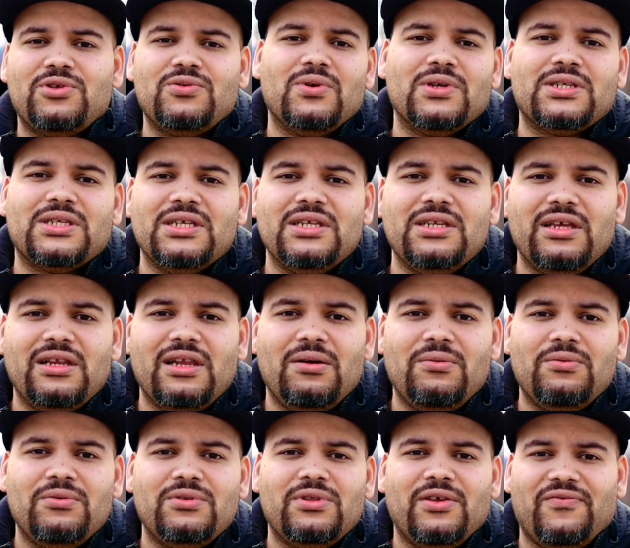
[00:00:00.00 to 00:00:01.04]
to a senior
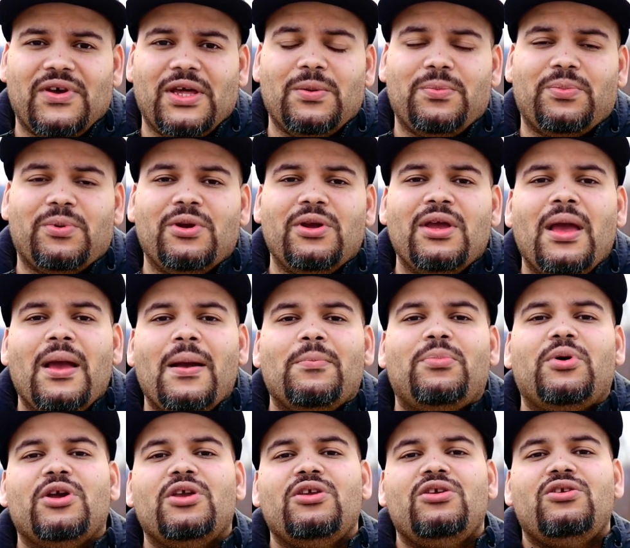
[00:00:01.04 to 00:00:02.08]
level developer. But